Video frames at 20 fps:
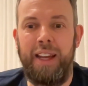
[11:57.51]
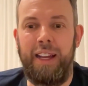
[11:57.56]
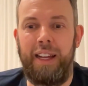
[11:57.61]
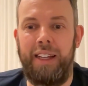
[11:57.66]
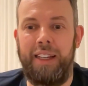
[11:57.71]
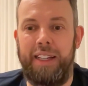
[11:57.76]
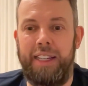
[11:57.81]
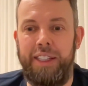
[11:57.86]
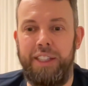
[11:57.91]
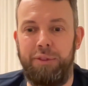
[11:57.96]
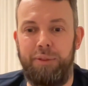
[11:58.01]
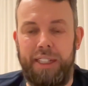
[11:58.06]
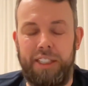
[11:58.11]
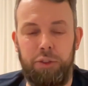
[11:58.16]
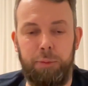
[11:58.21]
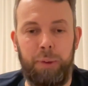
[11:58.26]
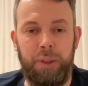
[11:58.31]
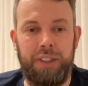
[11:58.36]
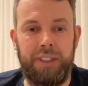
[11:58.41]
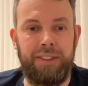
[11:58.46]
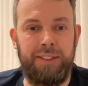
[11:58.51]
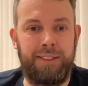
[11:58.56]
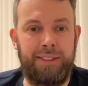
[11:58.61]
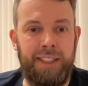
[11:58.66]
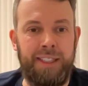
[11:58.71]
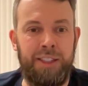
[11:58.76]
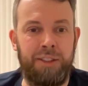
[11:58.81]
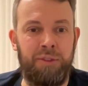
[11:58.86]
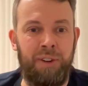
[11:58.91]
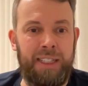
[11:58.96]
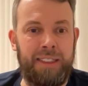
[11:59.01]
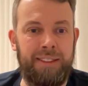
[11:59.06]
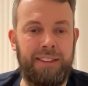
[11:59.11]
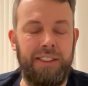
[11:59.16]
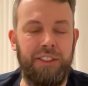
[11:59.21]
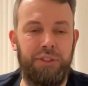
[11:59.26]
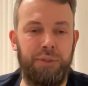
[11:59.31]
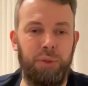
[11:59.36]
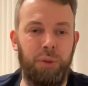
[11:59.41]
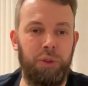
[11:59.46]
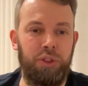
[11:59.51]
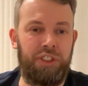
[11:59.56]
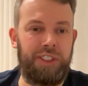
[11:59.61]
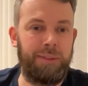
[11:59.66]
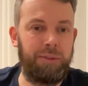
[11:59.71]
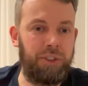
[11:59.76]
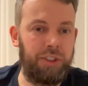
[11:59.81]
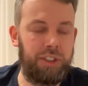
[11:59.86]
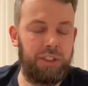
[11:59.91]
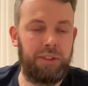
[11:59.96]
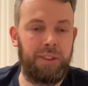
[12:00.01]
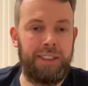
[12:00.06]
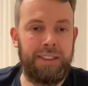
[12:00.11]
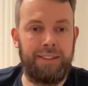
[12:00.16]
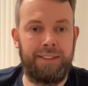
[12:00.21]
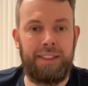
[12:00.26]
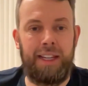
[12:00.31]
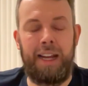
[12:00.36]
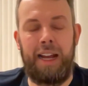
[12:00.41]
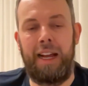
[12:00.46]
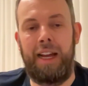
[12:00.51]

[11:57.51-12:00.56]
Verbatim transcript: uh, in the regs book and see the ratings for seventy degrees